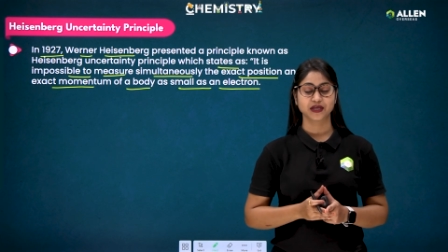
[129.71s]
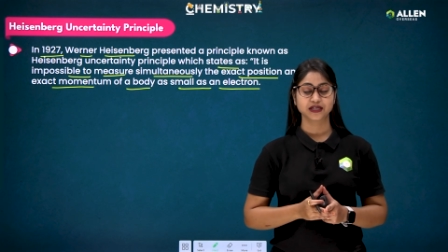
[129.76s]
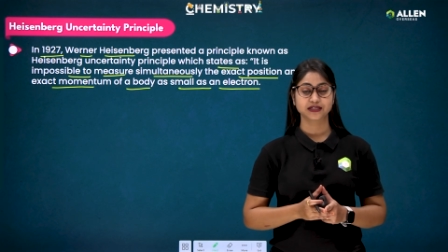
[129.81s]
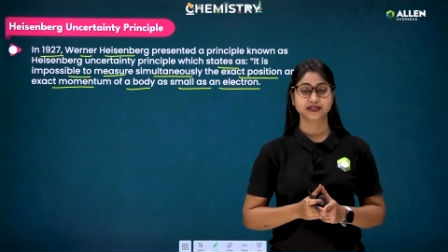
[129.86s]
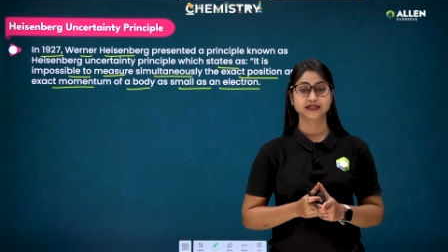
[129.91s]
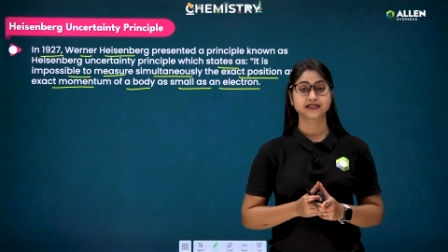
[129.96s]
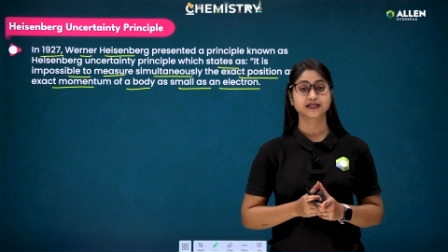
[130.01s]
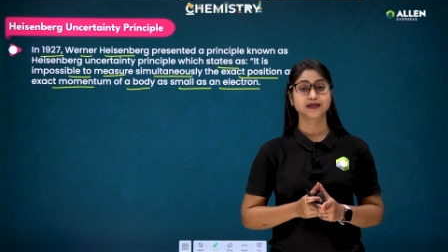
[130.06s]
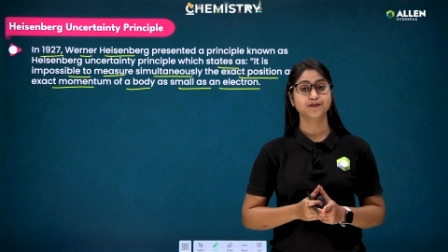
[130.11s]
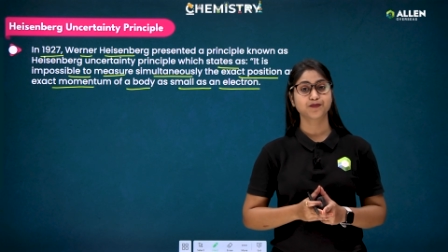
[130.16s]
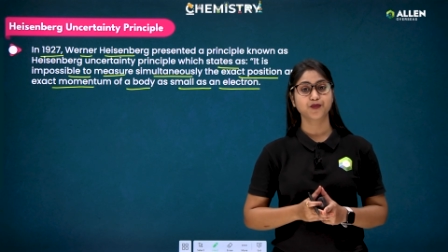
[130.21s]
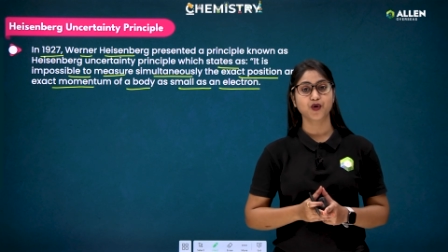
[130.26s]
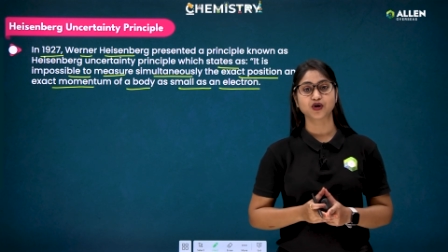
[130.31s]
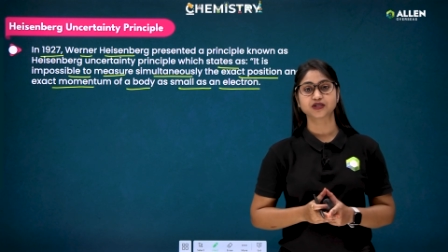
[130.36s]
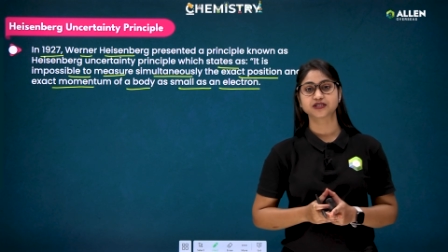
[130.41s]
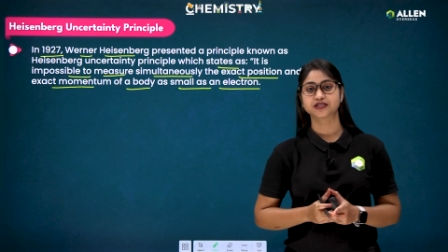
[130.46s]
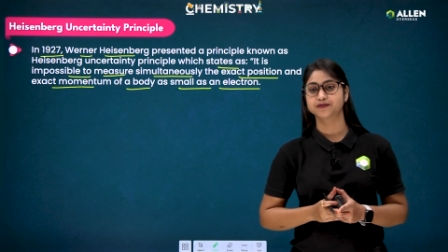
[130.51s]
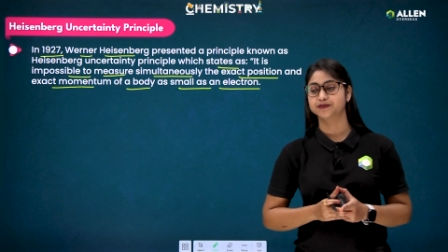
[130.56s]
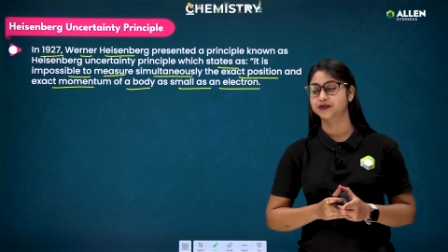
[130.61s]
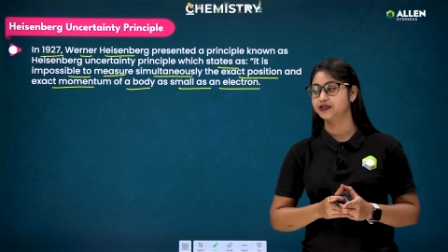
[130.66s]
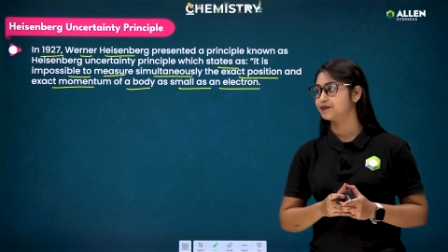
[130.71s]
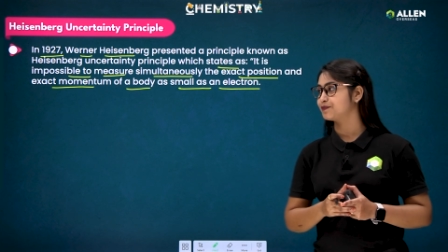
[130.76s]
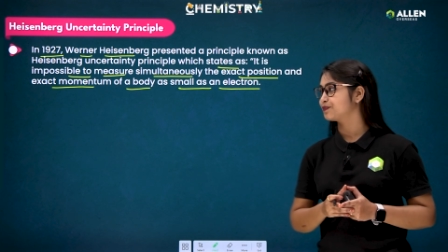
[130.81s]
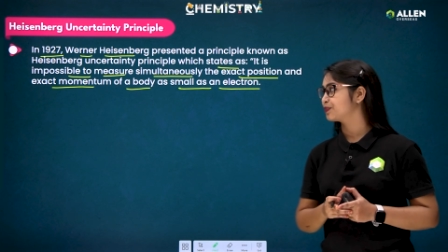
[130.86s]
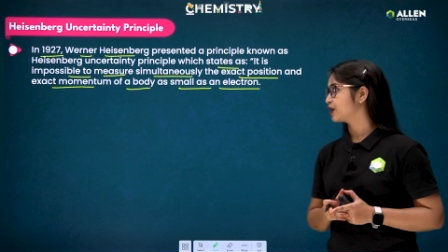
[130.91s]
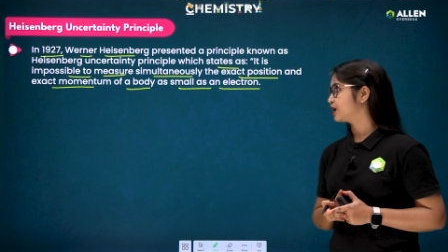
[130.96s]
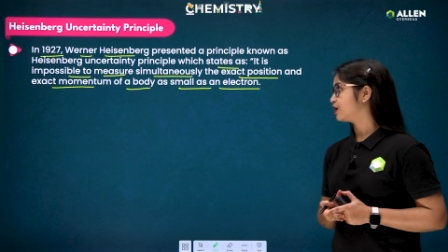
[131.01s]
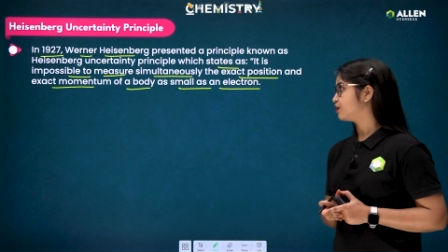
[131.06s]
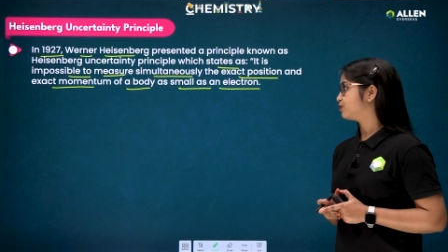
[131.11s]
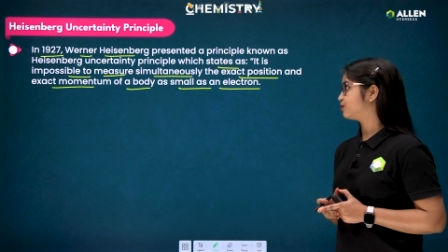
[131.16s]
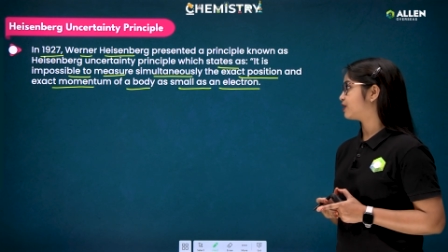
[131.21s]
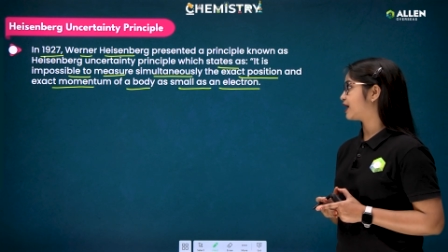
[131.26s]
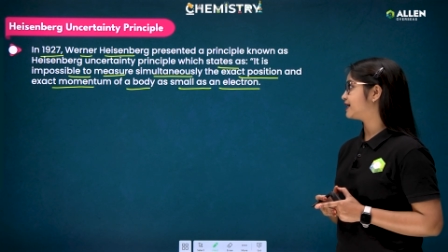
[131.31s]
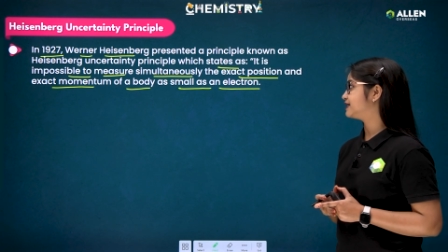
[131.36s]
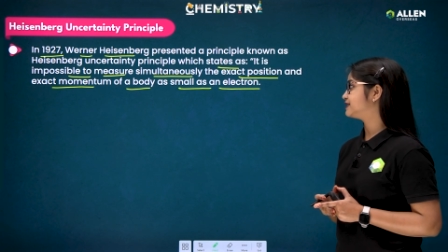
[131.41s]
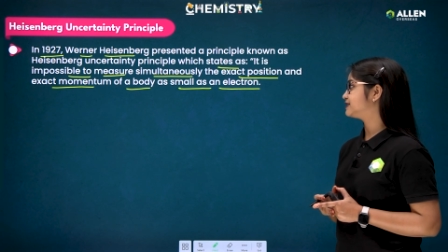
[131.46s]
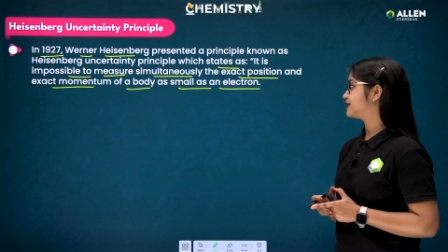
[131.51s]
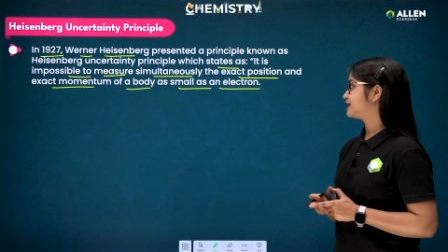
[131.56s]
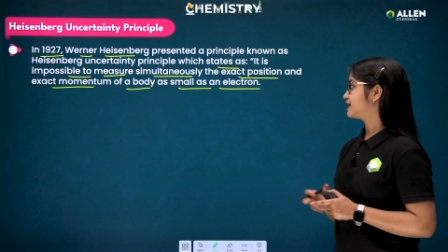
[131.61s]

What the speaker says: It is impossible, right?